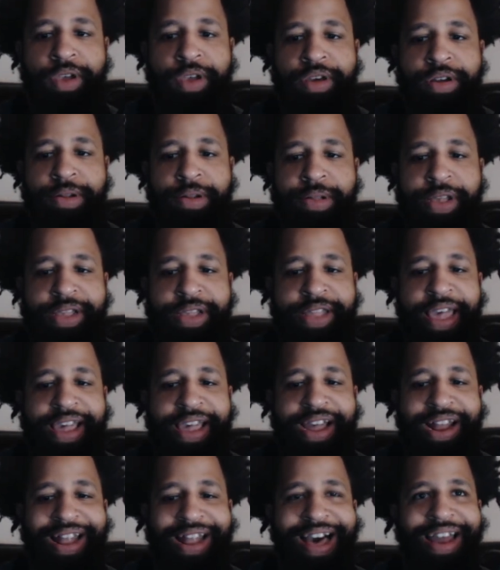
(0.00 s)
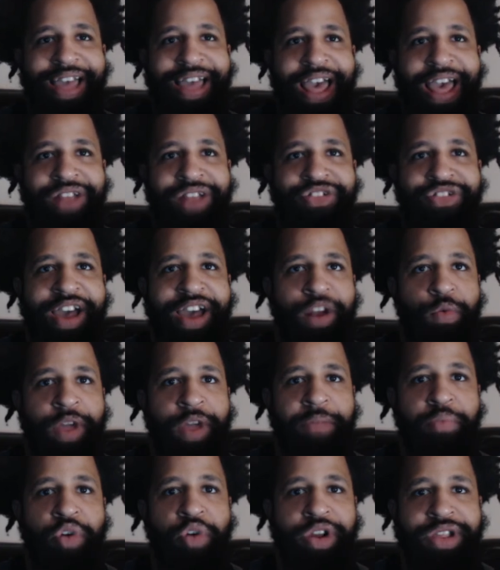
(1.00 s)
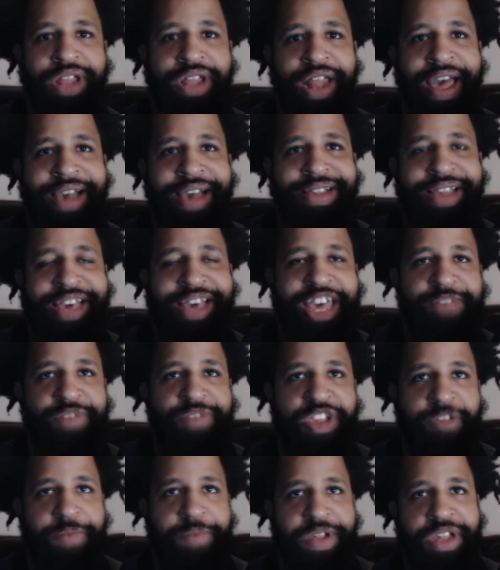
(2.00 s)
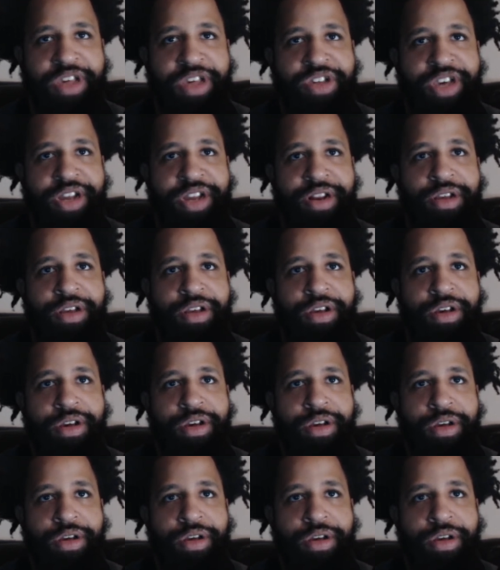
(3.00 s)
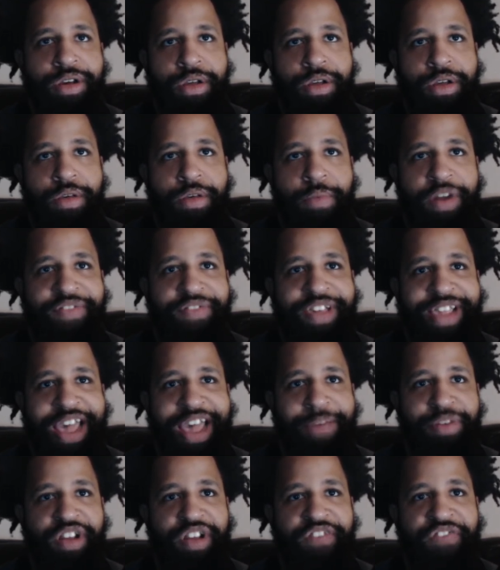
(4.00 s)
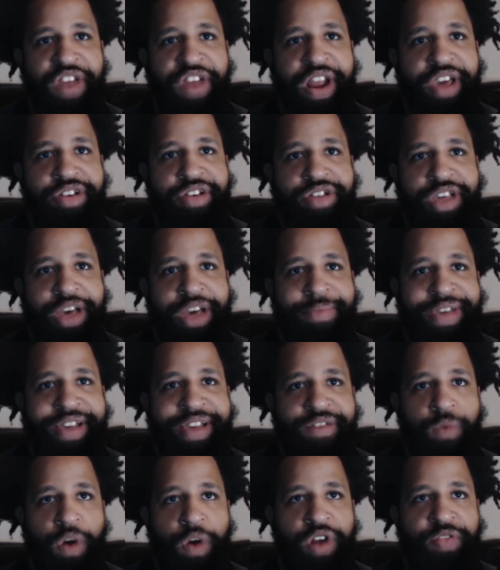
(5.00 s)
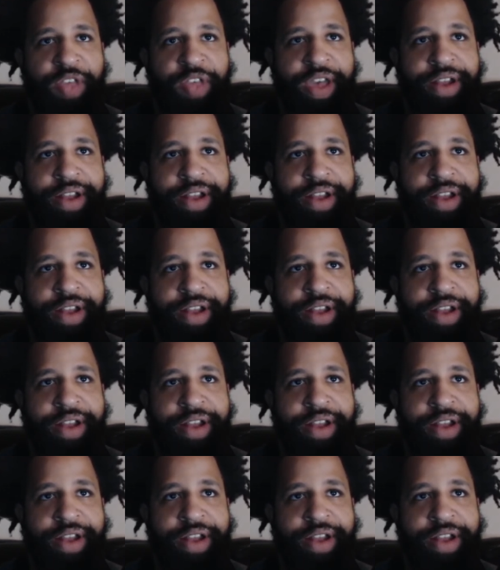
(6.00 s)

This is taking a lot of energy out of Ray Borg's legs to keep this position. But if he's able to finish, I mean, it's worth it.